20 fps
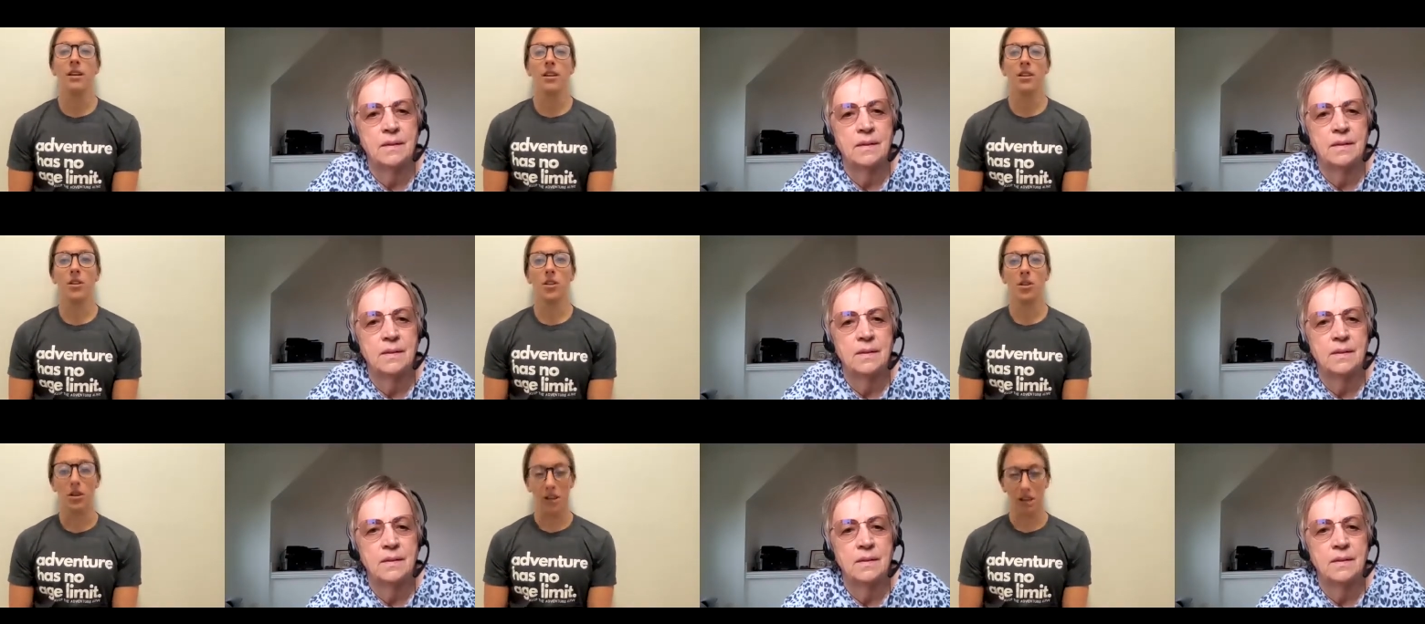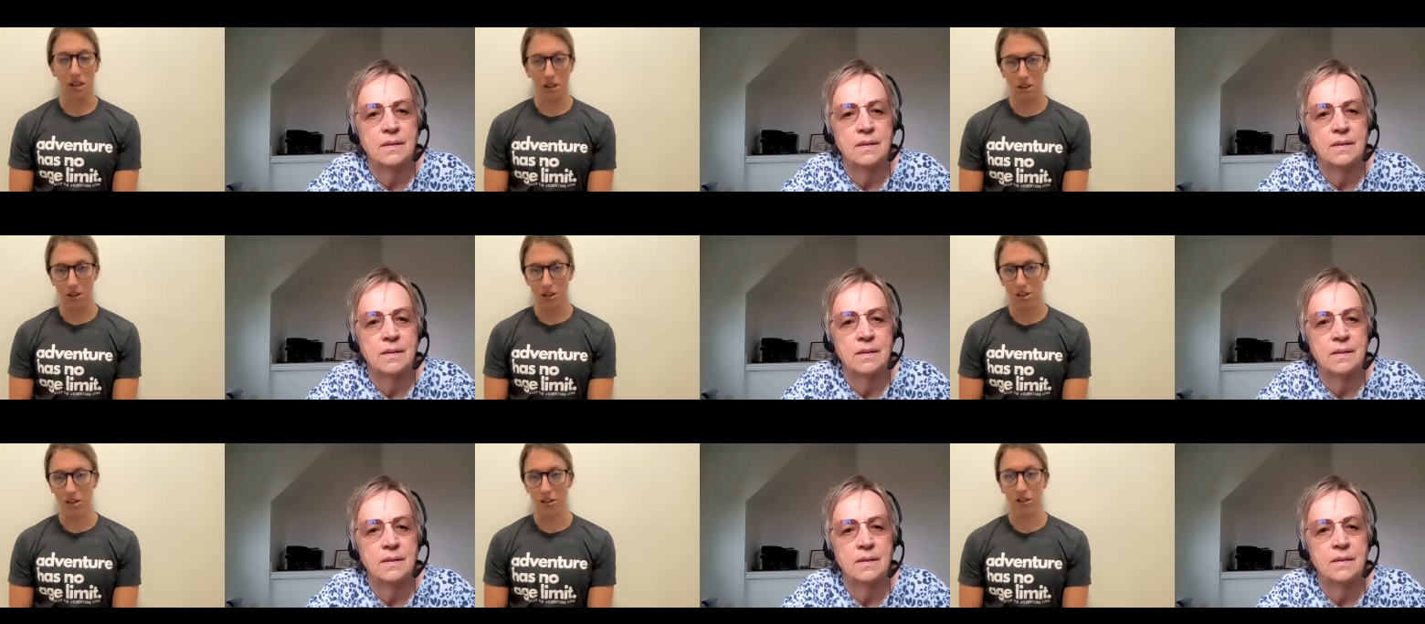Speaker 1: look at
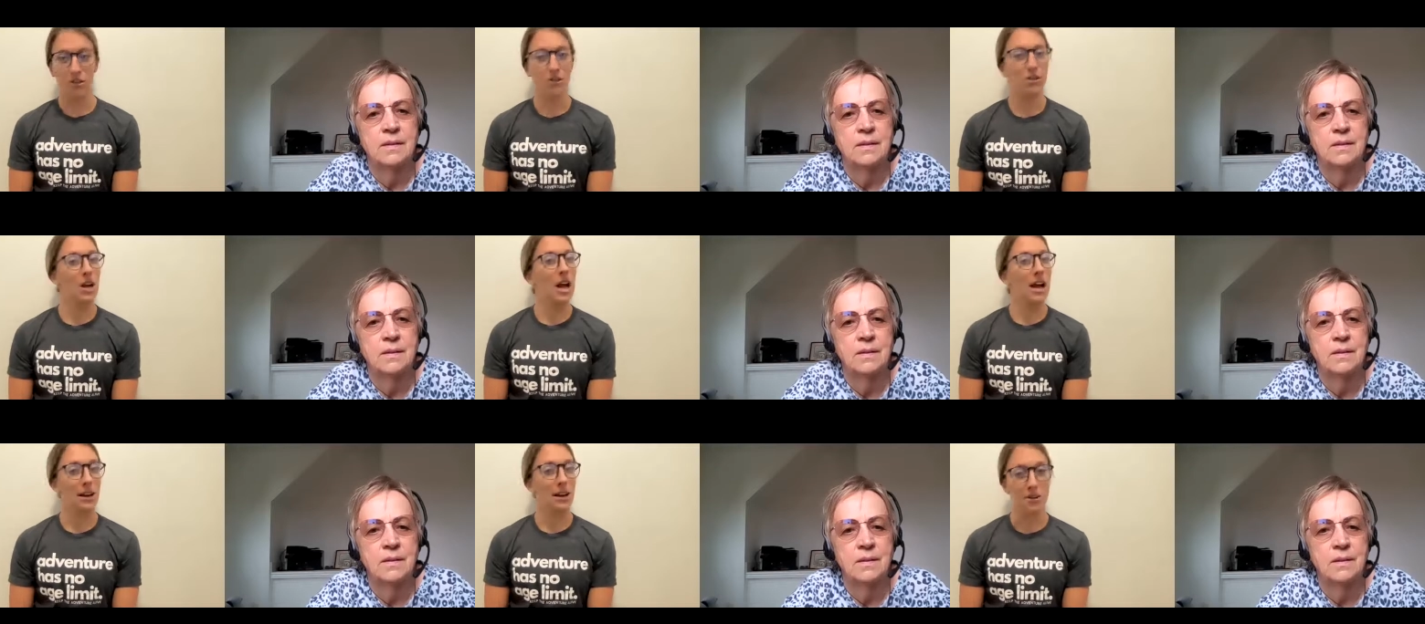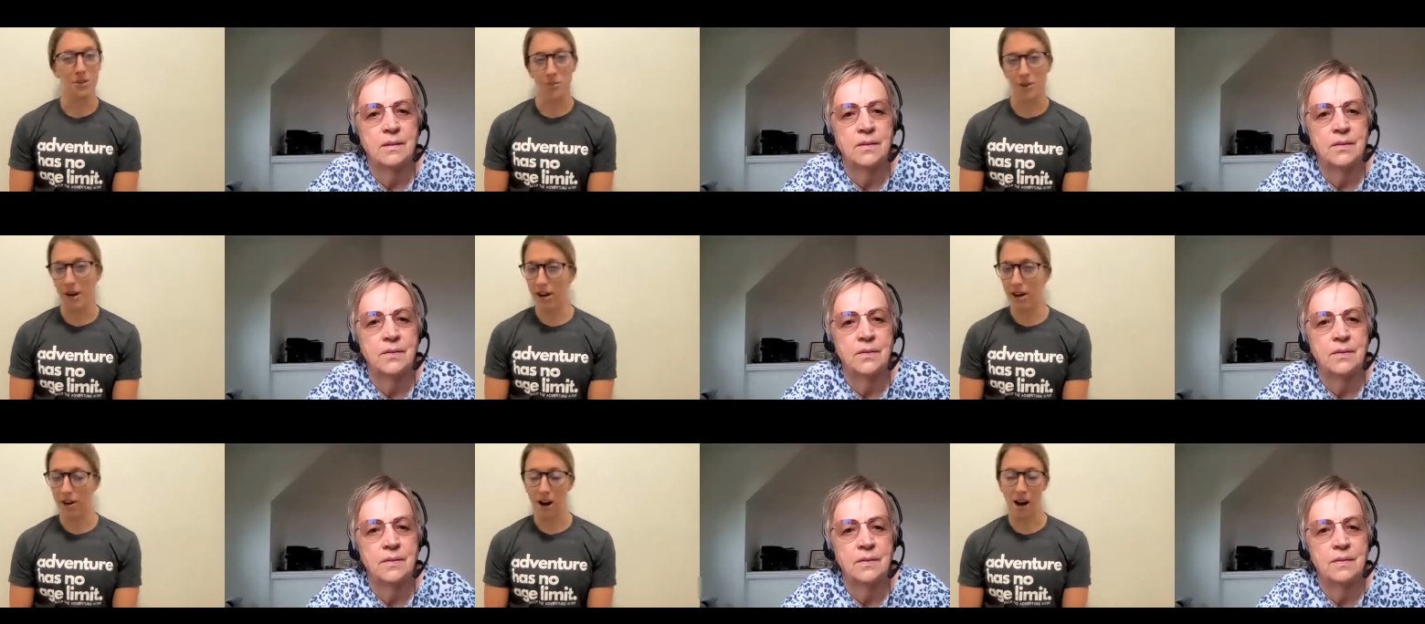our x
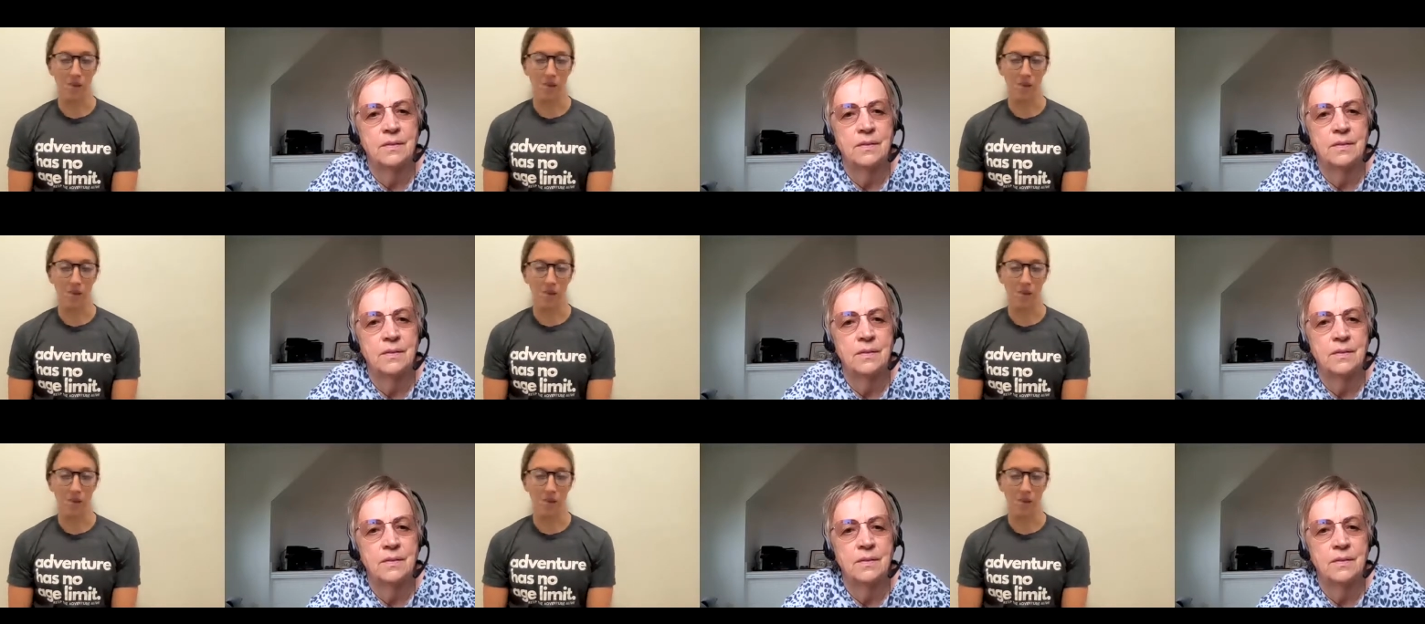ray or